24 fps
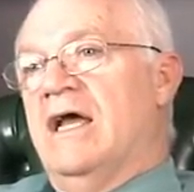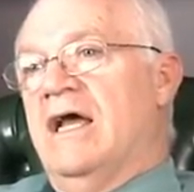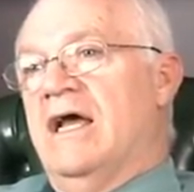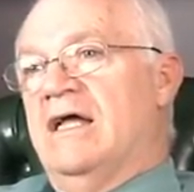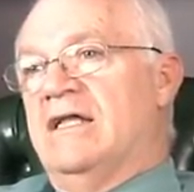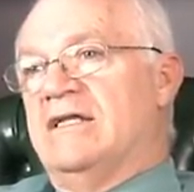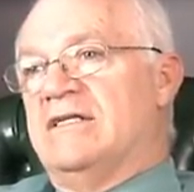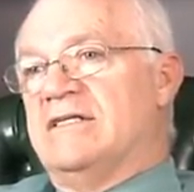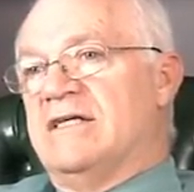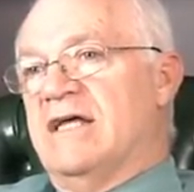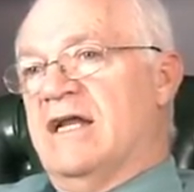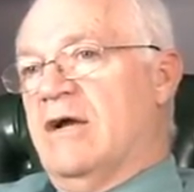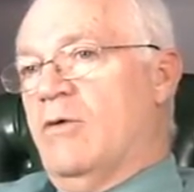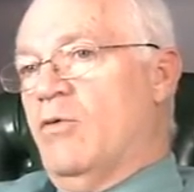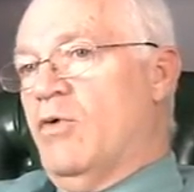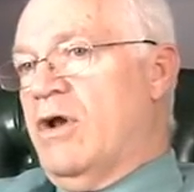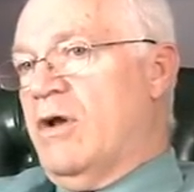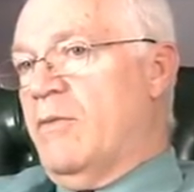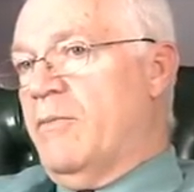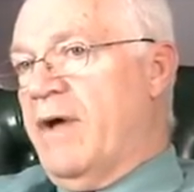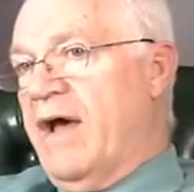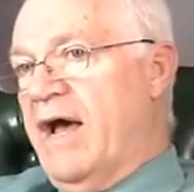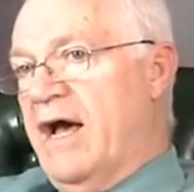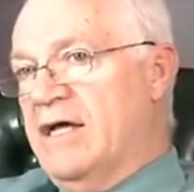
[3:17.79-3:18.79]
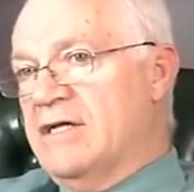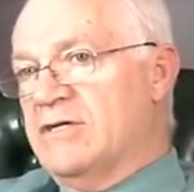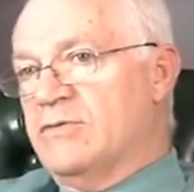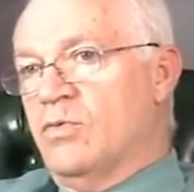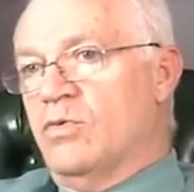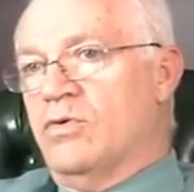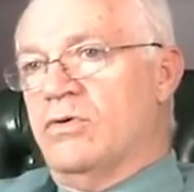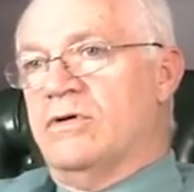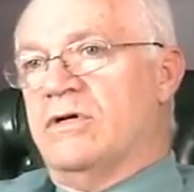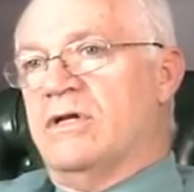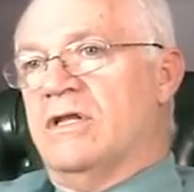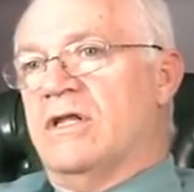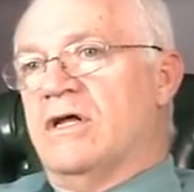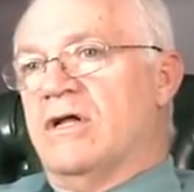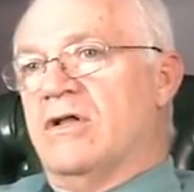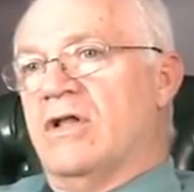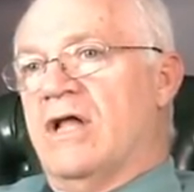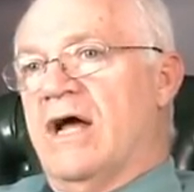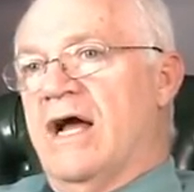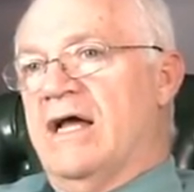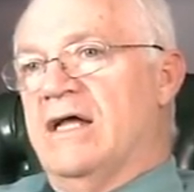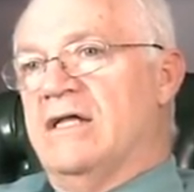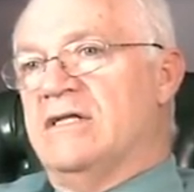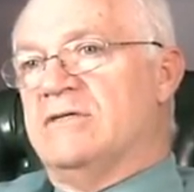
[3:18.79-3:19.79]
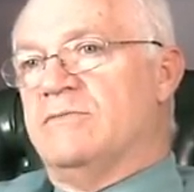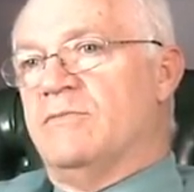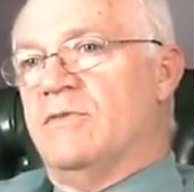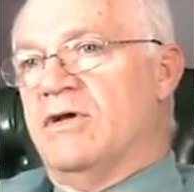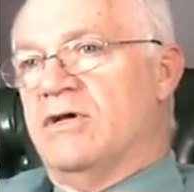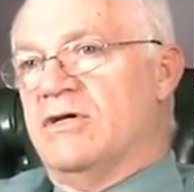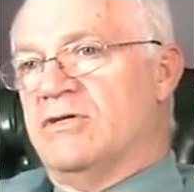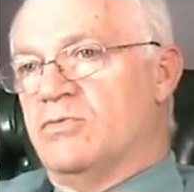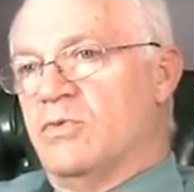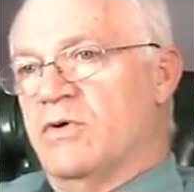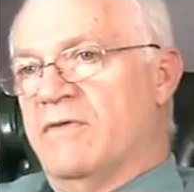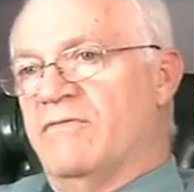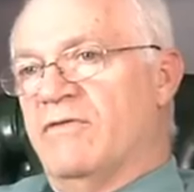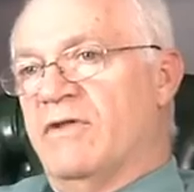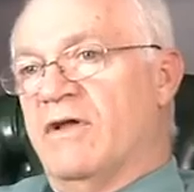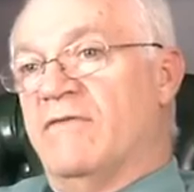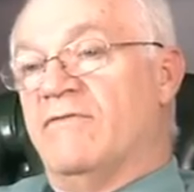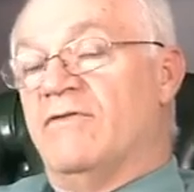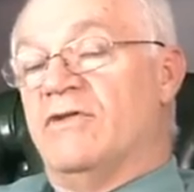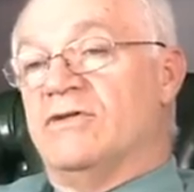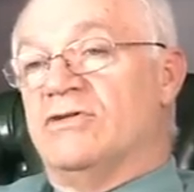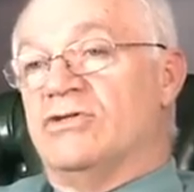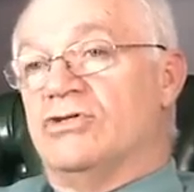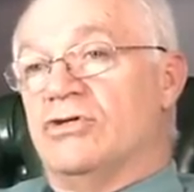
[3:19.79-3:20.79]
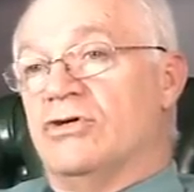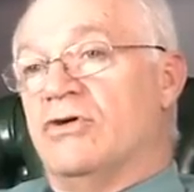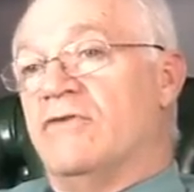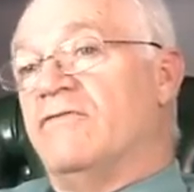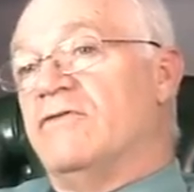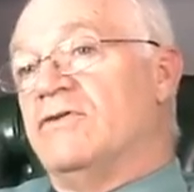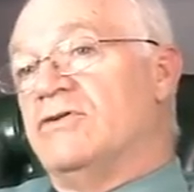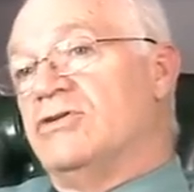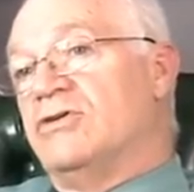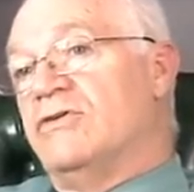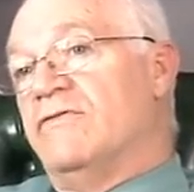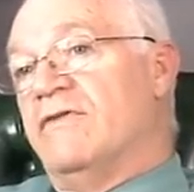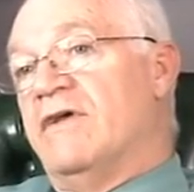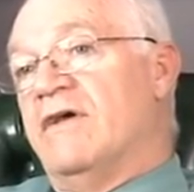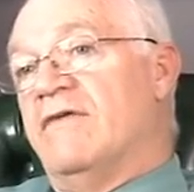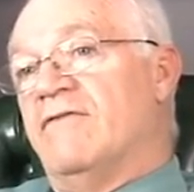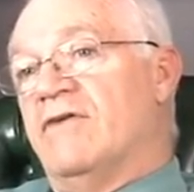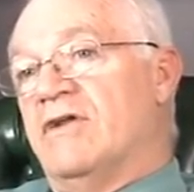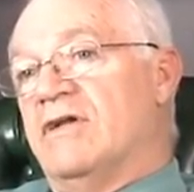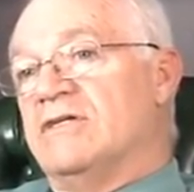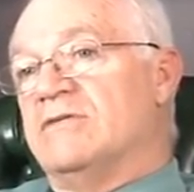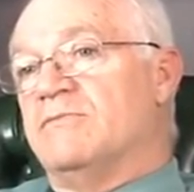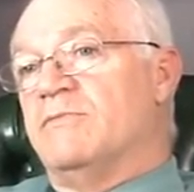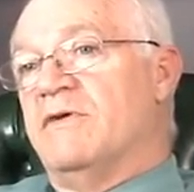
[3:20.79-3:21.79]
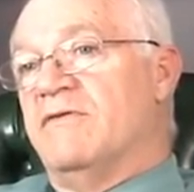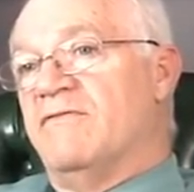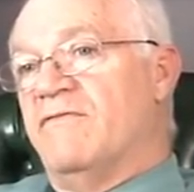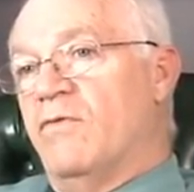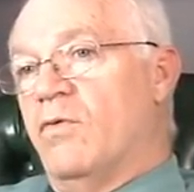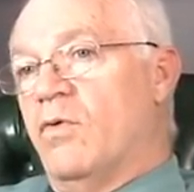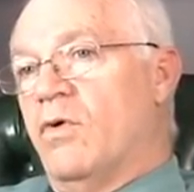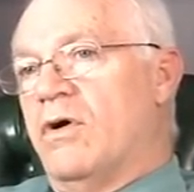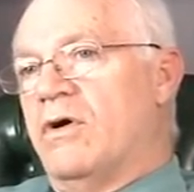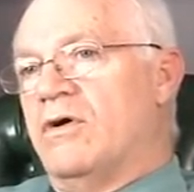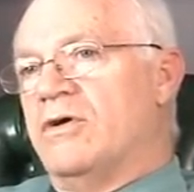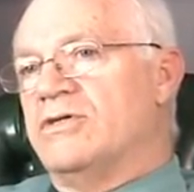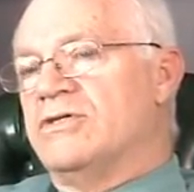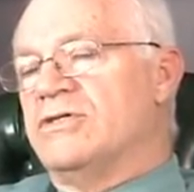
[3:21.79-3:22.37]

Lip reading: and said, I want to pass word to the clients because we've loved the service you've given us before.